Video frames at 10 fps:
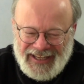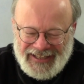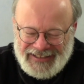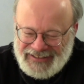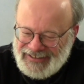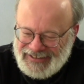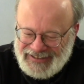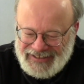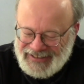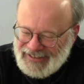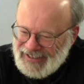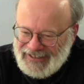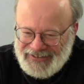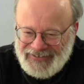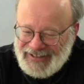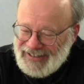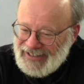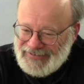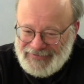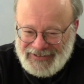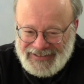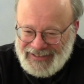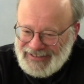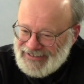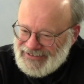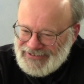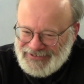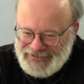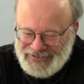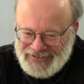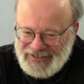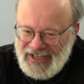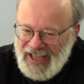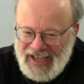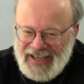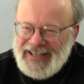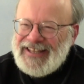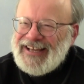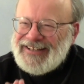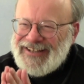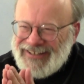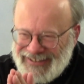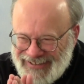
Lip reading: And I don't know why I laugh about that. It's so true. And then